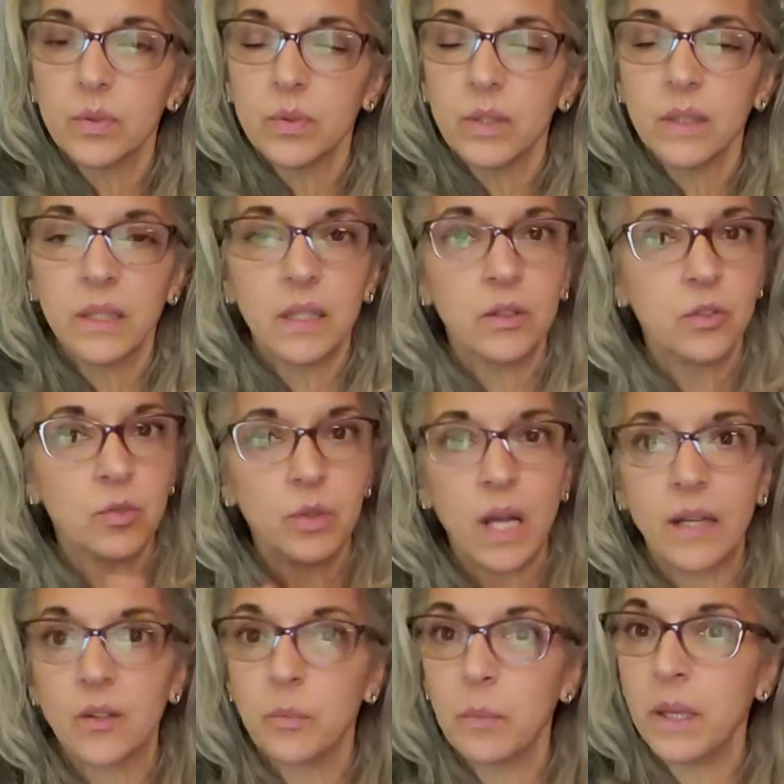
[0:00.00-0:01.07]
And then do
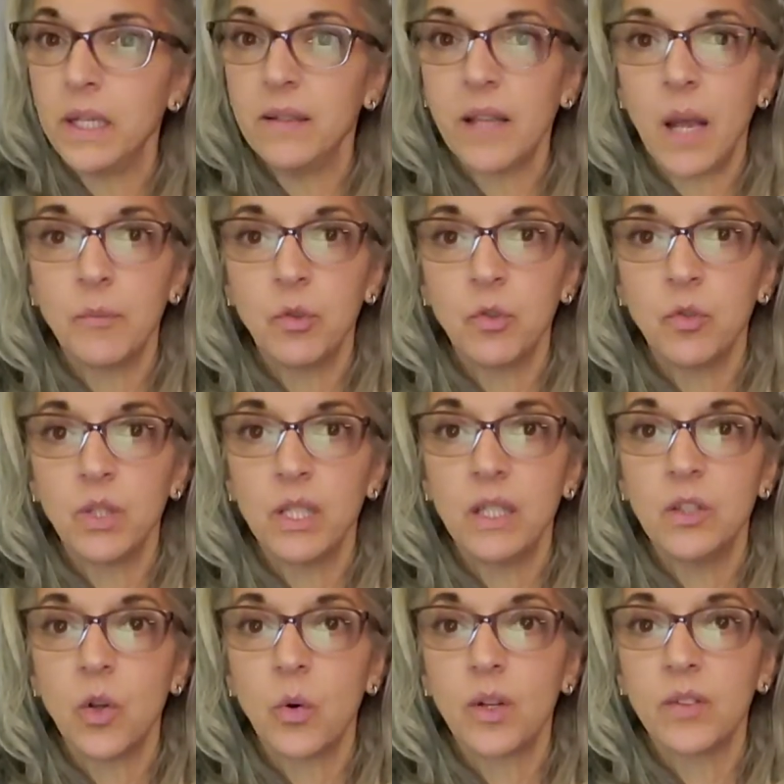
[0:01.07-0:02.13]
that as many times as you need.
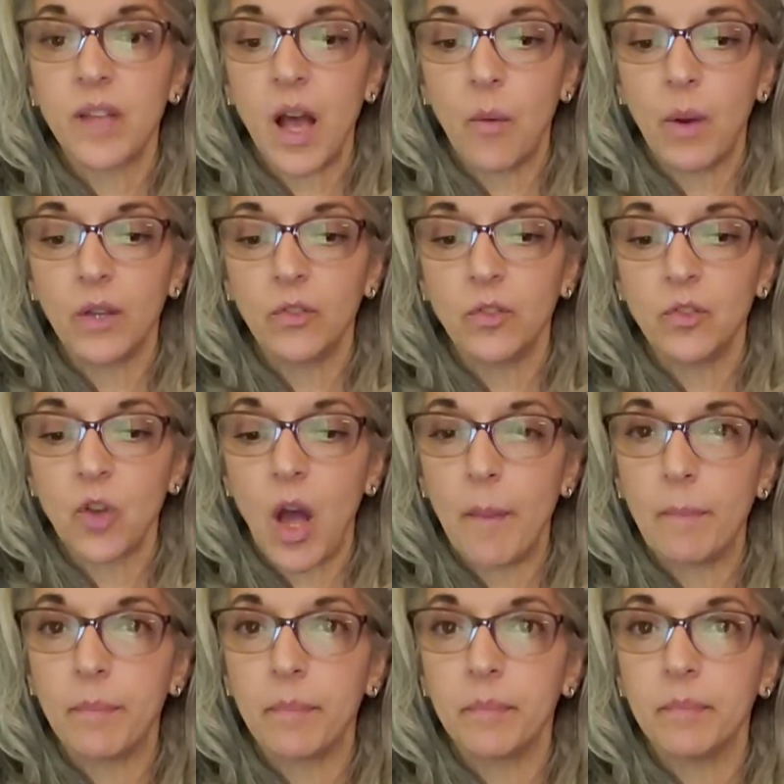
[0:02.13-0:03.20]
Notice how I
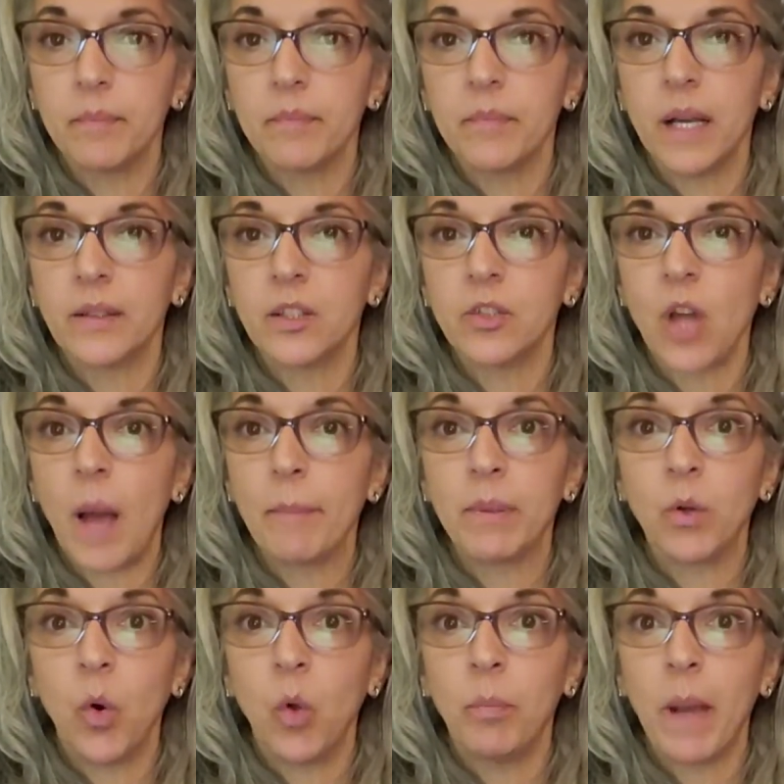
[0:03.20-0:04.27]
stop at the top and
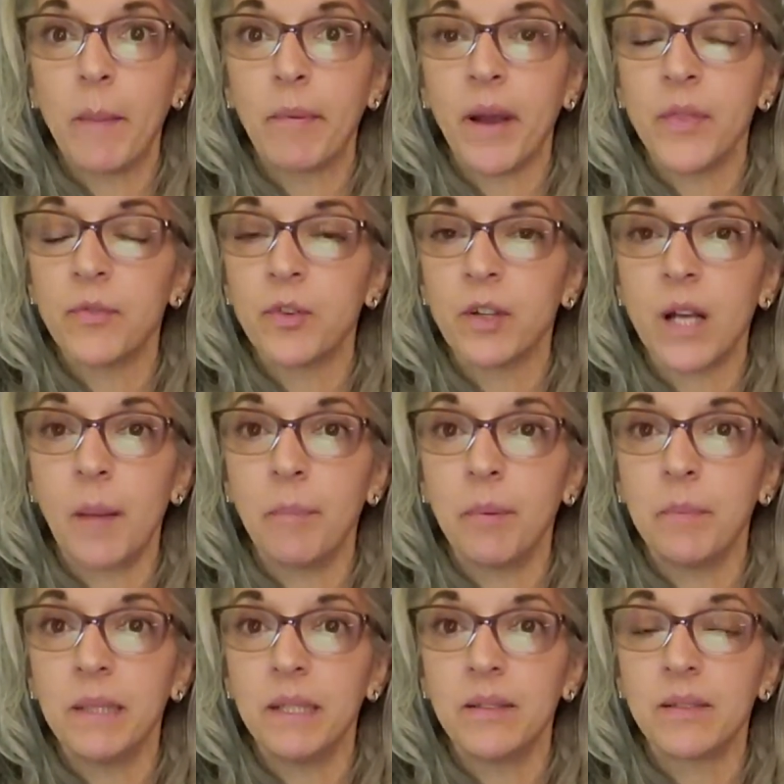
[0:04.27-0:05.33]
hold my breath for a couple
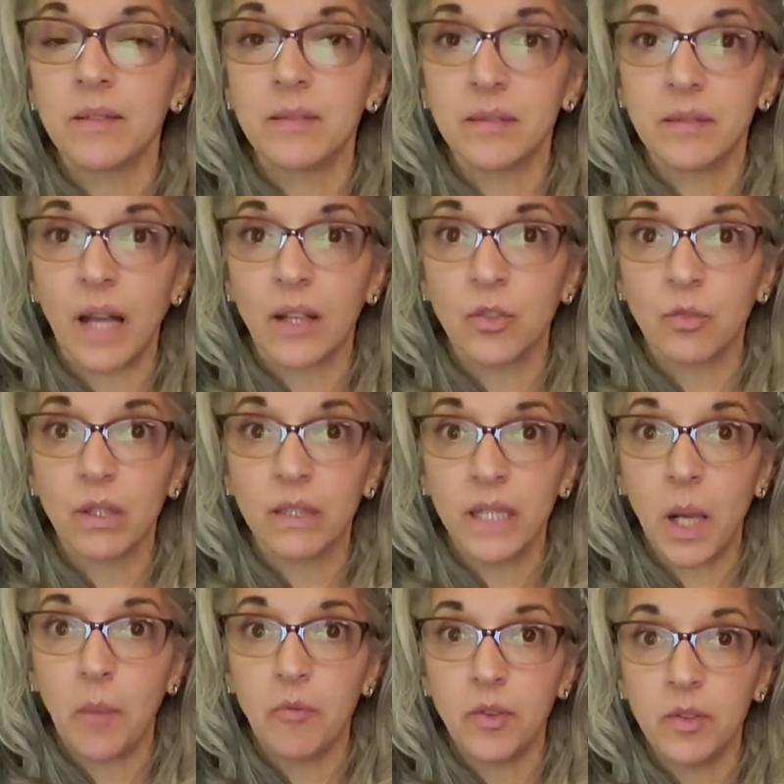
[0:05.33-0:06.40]
minutes. That's really
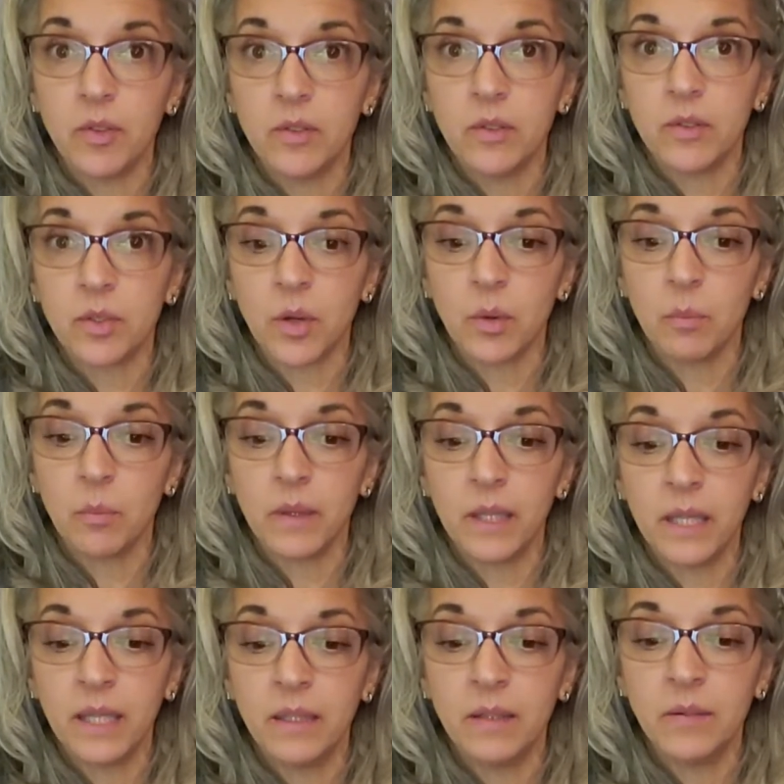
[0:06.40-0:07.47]
helpful. So
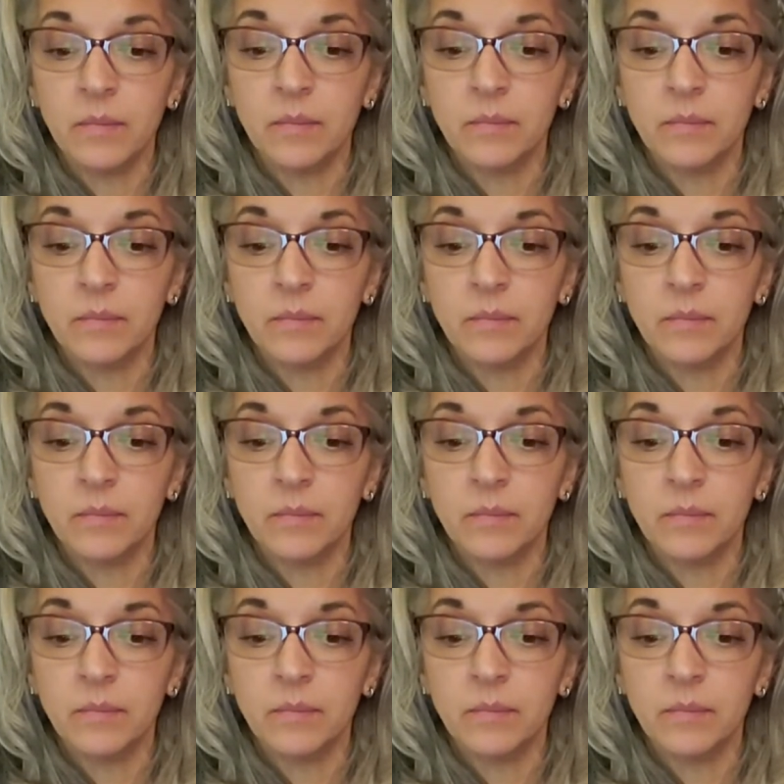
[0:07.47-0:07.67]
in,